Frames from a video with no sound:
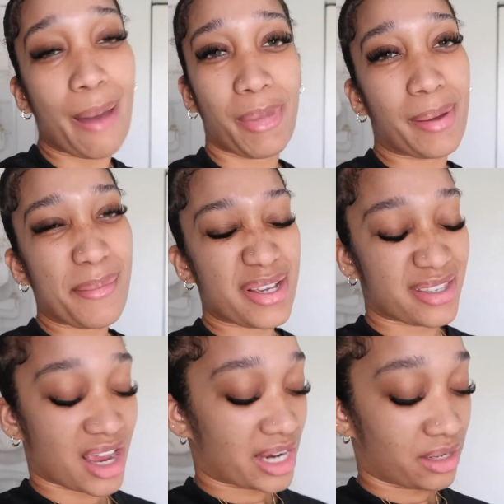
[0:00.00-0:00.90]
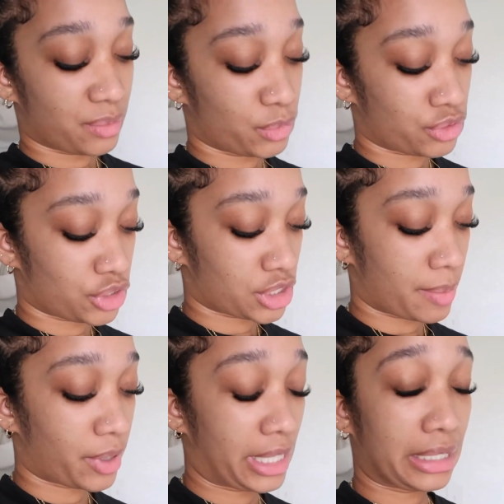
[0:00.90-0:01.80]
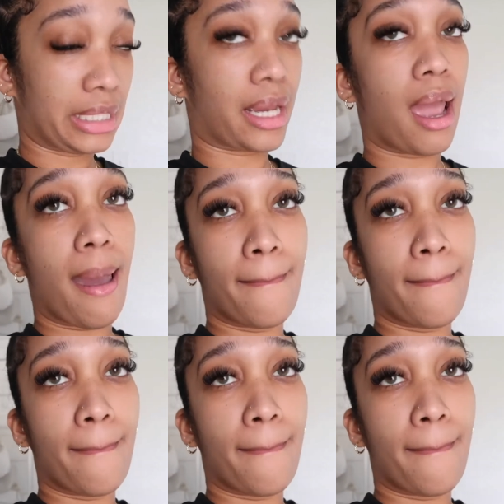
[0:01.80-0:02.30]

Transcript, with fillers: maybe I'm just not in the mood to shop or anything